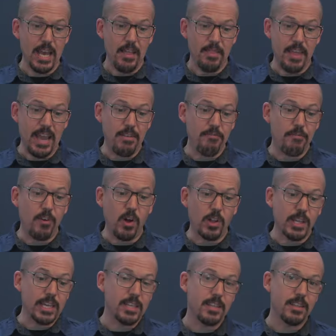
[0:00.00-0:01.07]
they
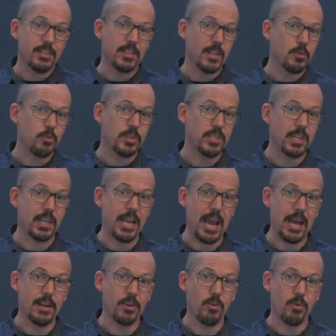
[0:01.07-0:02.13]
fall into this interesting
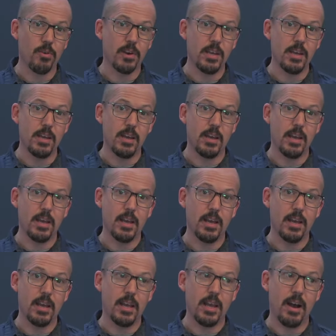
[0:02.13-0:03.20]
category
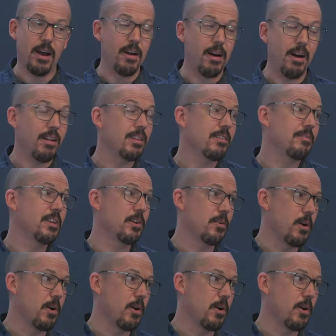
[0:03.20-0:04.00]
uh, all of their